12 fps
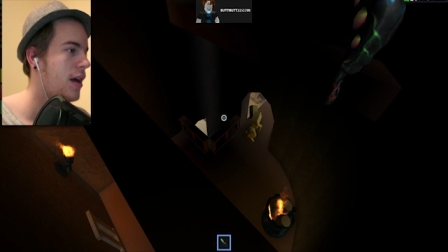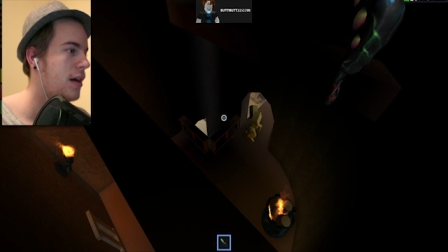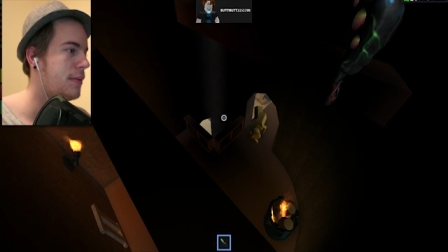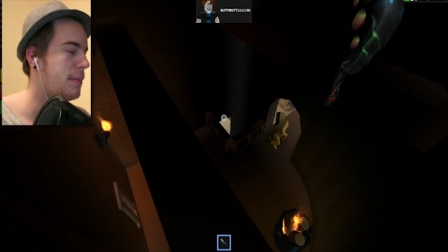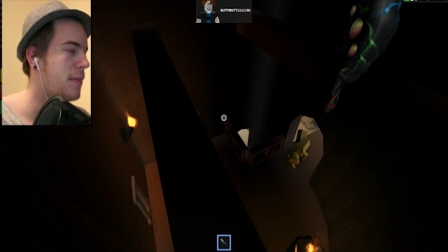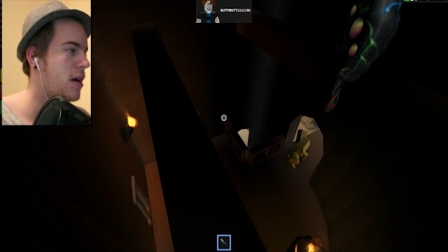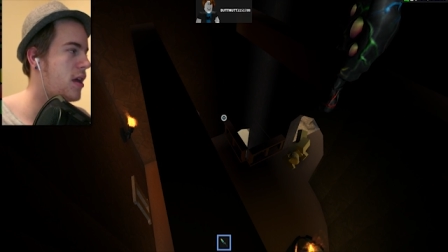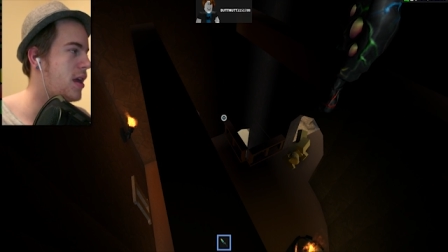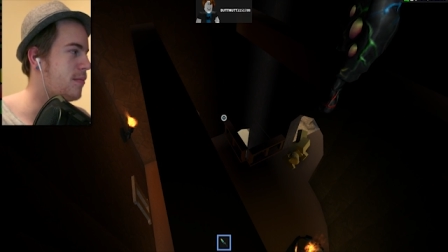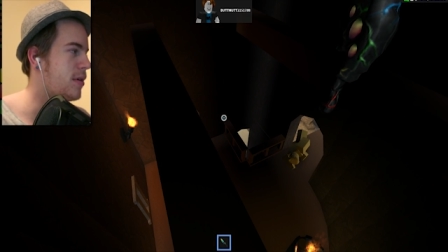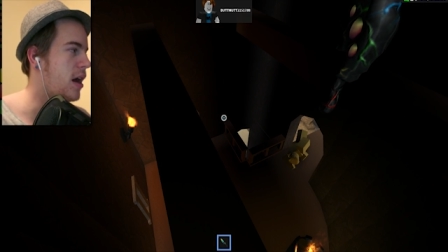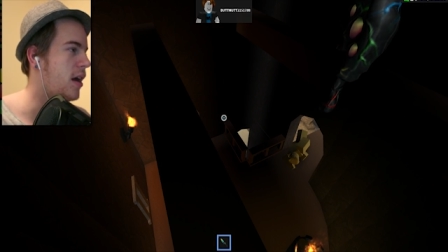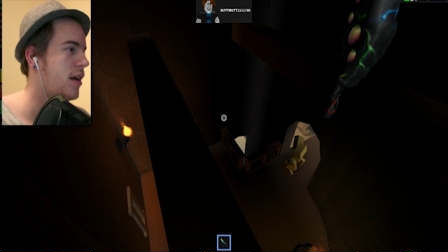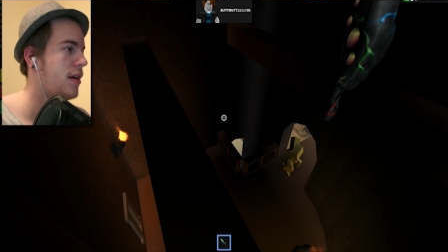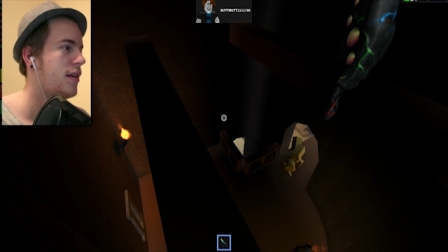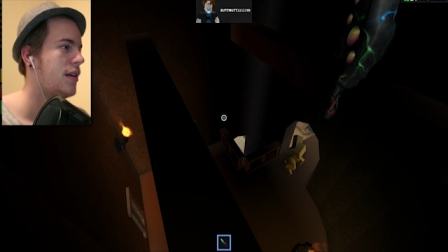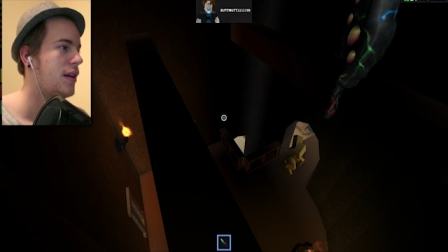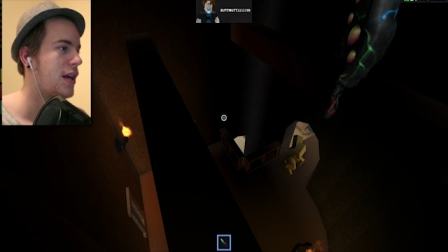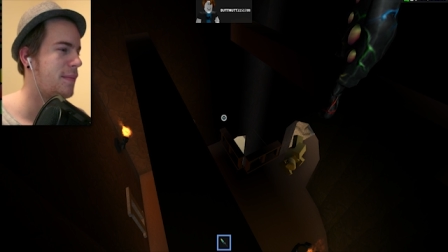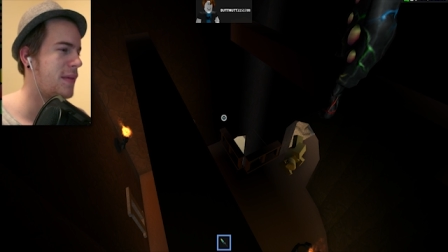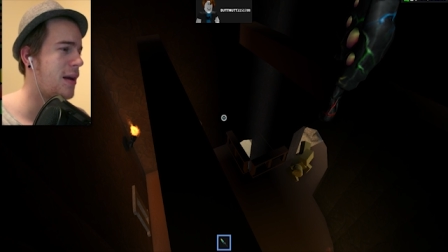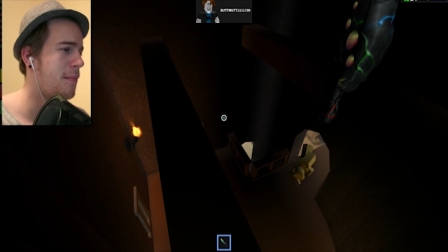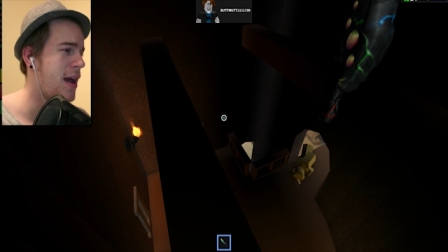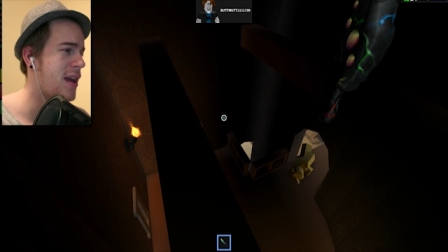I'm a monkey, bro. I'm not
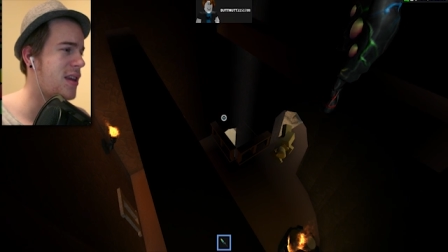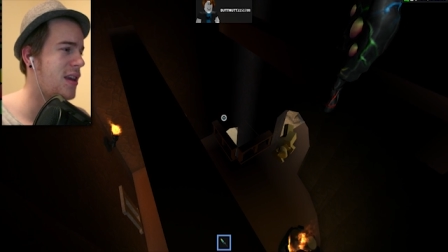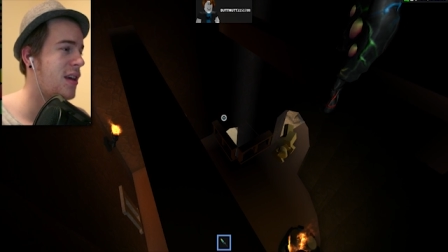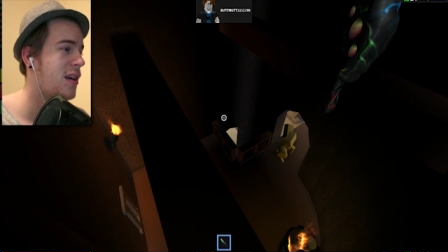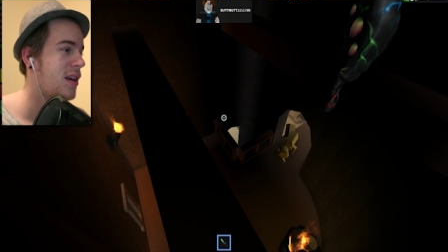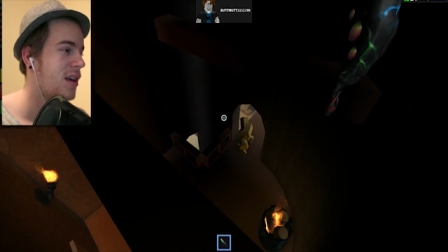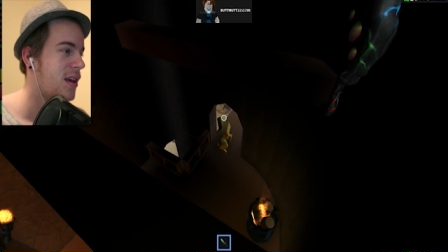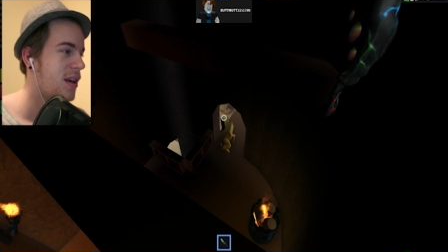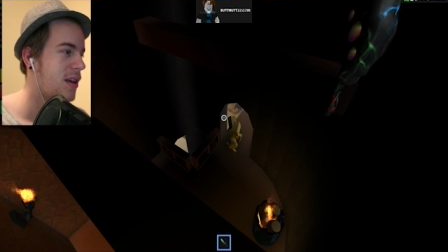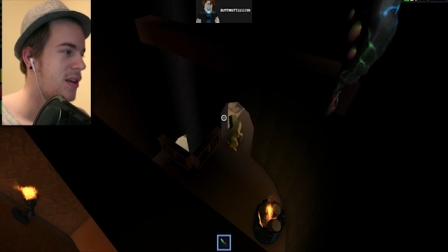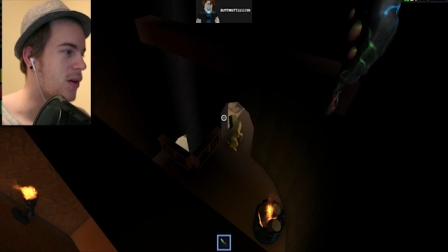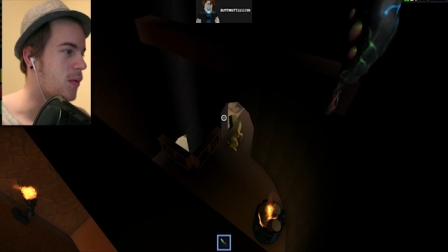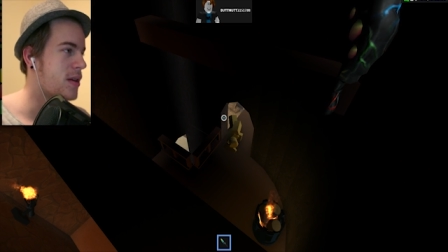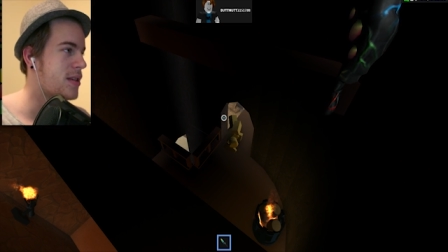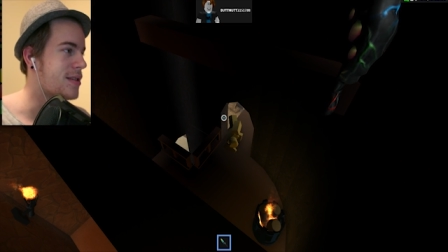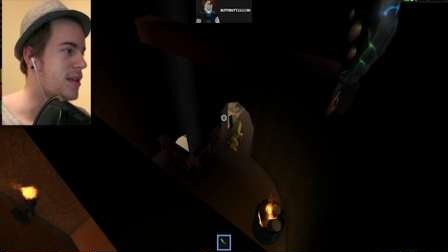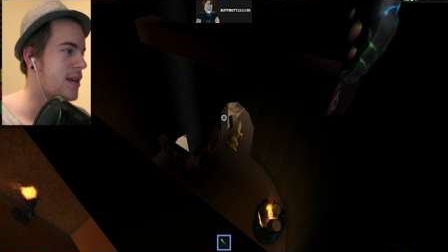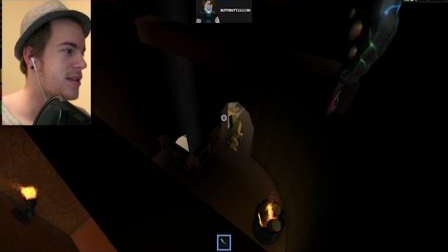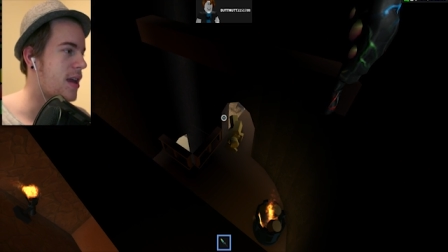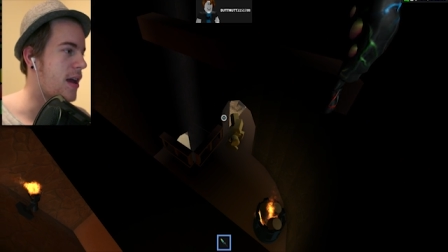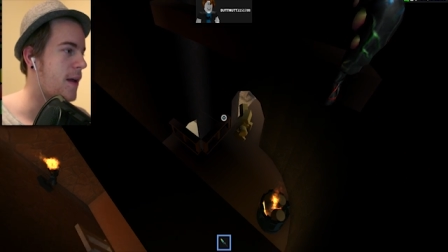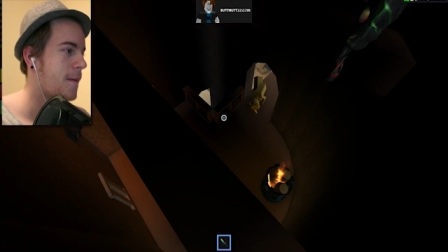a Maggie. Yo, where's this last guy?